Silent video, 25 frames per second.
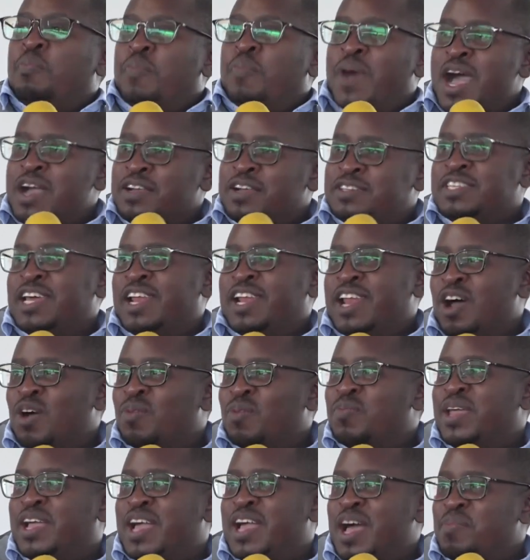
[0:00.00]
banks are now
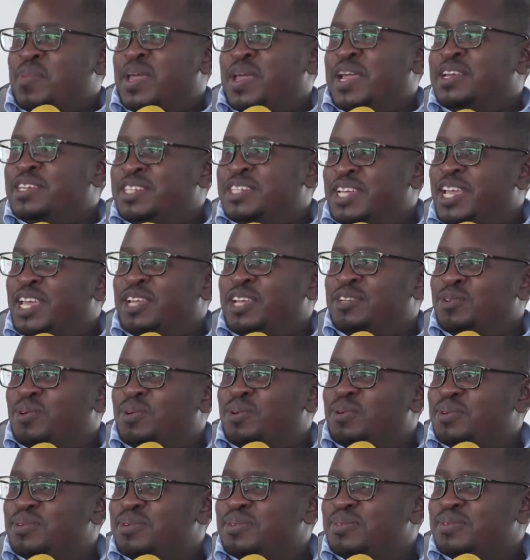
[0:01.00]
becoming digital,
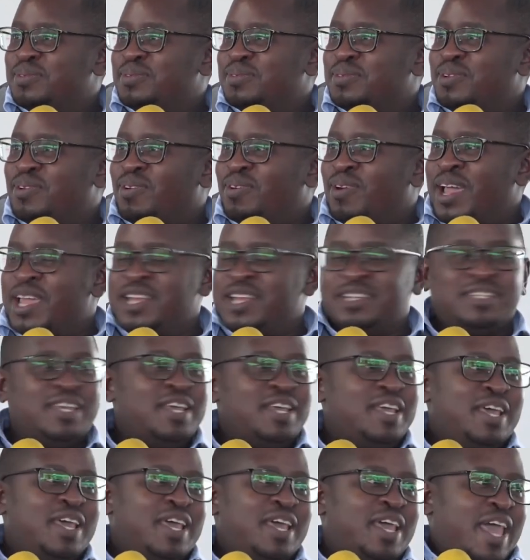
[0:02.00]
right?
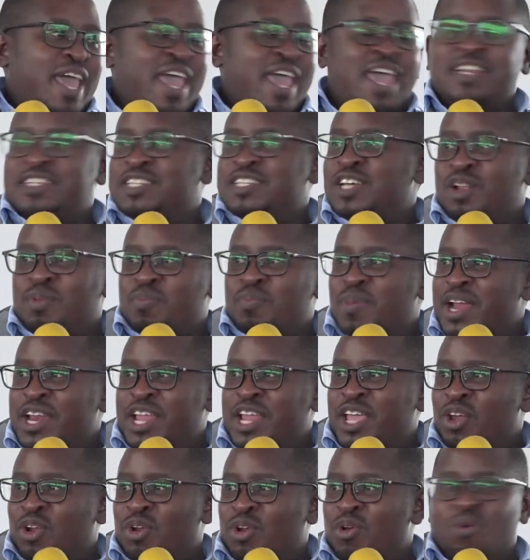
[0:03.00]
Airtel
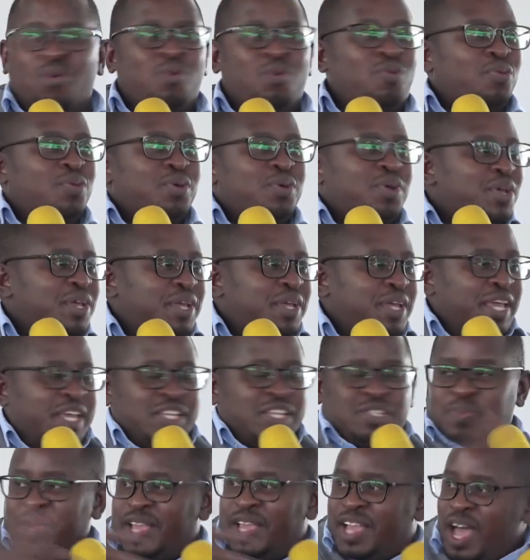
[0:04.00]
Money, you know,
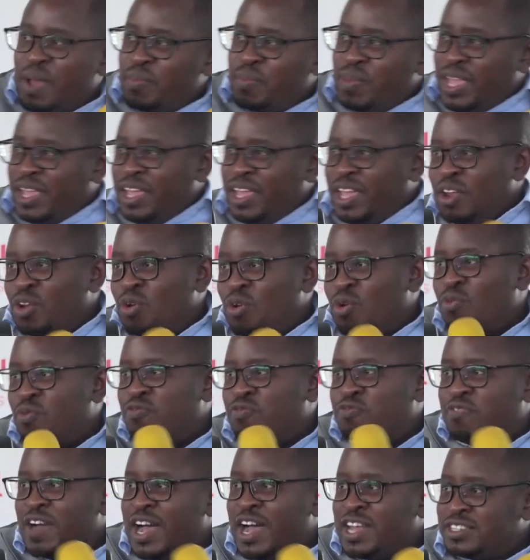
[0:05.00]
is becoming, you know,
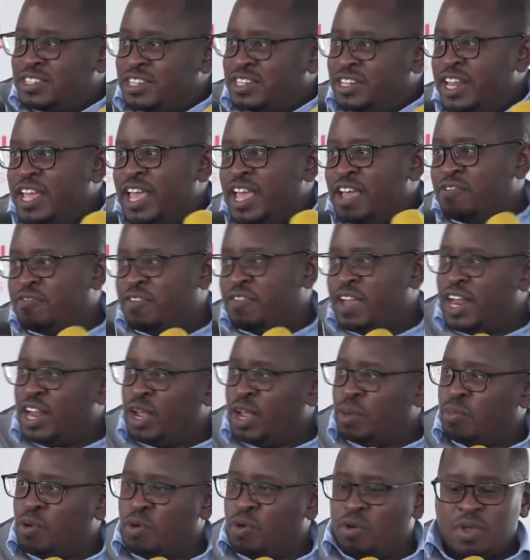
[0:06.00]
vastly
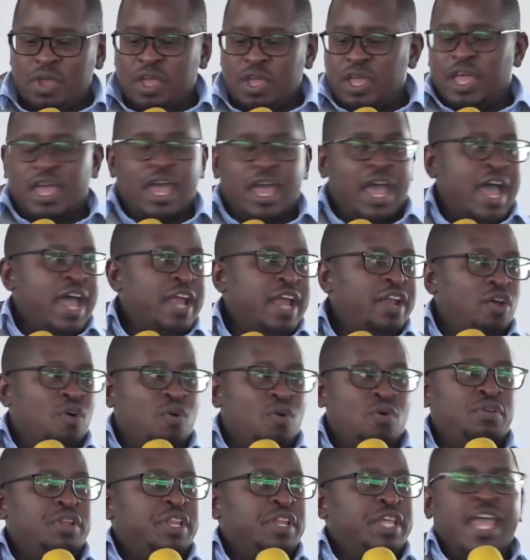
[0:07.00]
available and
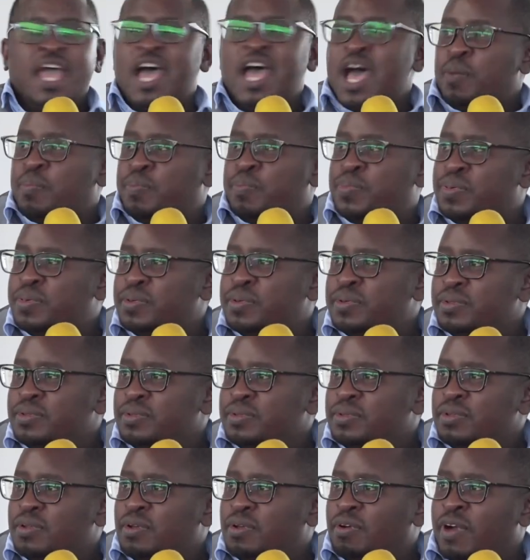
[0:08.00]
on the app,
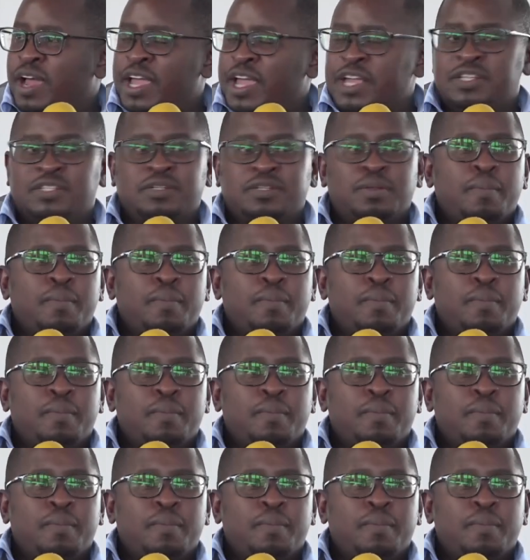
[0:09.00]
right?